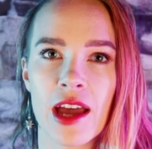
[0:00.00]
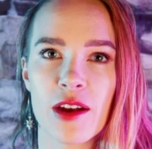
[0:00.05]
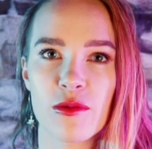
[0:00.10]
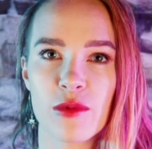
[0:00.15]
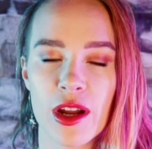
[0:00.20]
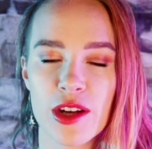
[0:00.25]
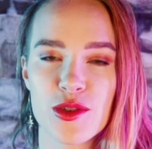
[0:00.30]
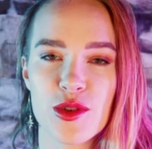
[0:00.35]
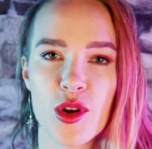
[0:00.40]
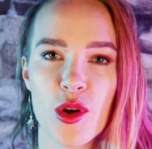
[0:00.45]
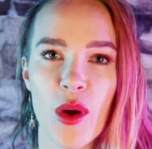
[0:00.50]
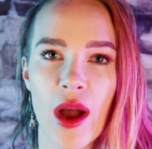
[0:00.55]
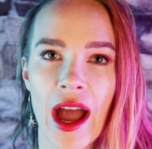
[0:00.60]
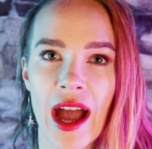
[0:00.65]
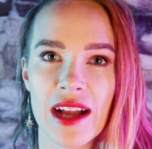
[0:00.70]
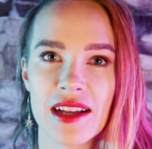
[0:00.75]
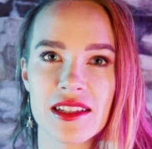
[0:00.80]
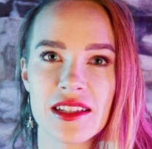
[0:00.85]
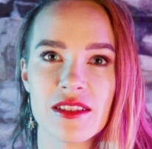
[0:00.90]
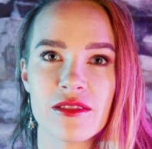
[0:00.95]
at
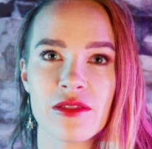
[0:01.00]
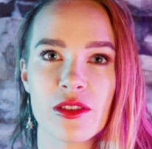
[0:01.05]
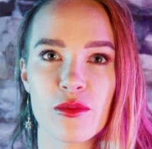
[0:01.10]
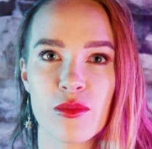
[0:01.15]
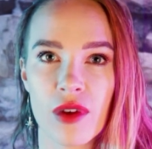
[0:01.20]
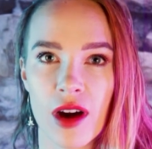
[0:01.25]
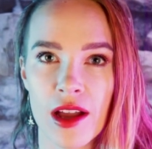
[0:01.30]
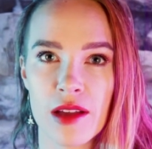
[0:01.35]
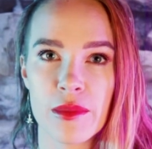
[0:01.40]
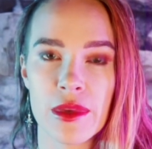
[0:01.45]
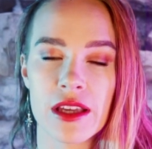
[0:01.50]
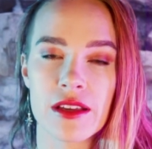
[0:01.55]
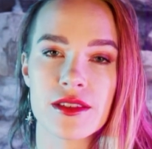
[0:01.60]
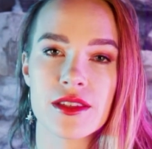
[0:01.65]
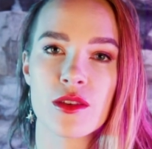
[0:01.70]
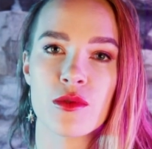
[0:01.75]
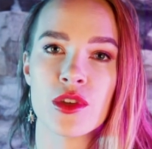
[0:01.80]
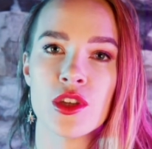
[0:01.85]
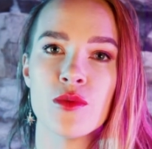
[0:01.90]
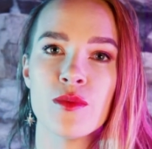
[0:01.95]
retroactive priming.
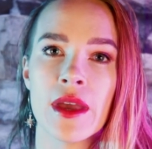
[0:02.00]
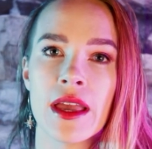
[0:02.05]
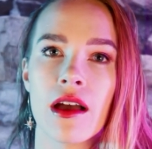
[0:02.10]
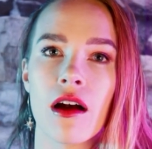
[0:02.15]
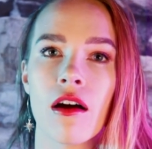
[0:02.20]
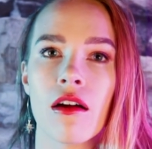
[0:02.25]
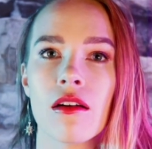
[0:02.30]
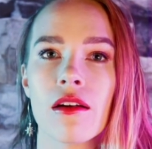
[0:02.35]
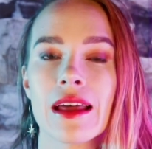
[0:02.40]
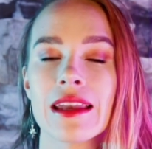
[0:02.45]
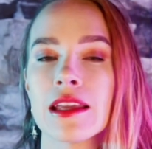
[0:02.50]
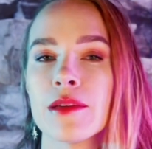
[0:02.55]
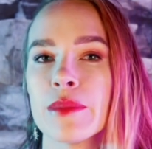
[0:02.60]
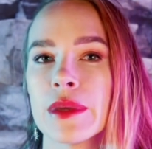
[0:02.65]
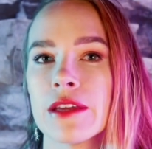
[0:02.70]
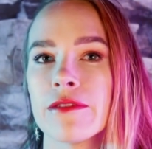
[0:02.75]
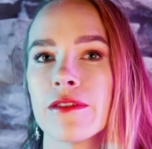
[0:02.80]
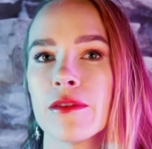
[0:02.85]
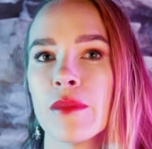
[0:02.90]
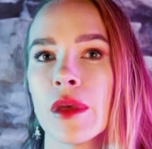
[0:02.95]
So you may already
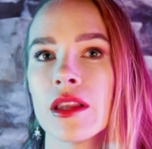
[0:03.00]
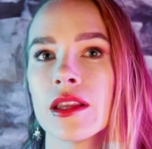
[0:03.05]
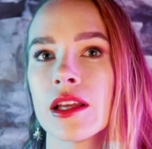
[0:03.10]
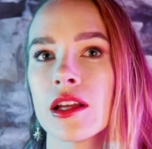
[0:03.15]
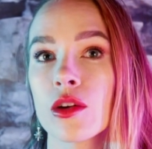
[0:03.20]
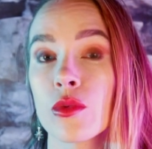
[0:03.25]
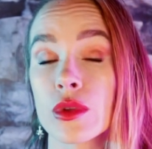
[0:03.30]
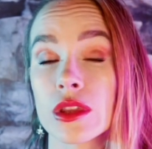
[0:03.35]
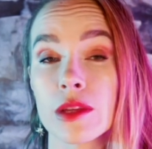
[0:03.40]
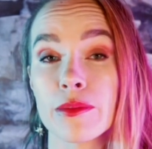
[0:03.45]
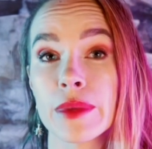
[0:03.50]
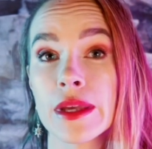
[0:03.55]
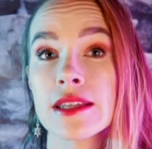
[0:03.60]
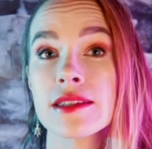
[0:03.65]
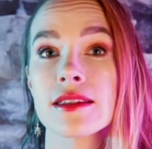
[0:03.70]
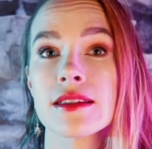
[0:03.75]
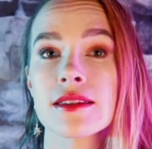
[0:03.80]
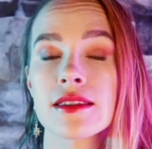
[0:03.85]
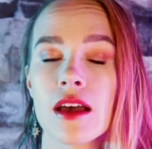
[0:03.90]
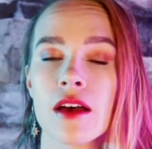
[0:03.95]
be familiar with the
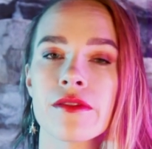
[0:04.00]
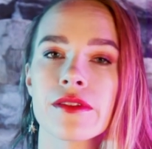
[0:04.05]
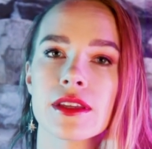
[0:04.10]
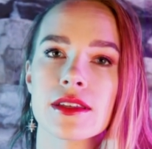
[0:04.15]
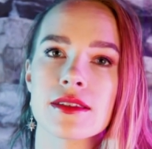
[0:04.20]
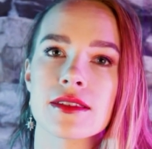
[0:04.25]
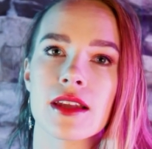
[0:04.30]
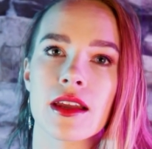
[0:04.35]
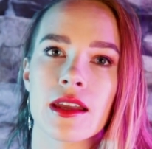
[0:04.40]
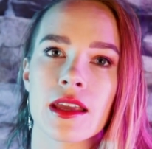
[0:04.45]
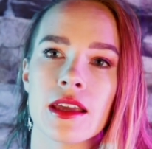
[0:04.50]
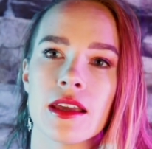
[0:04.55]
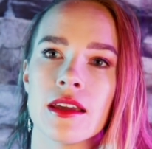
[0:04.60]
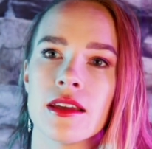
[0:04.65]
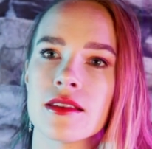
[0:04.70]
basis of this study.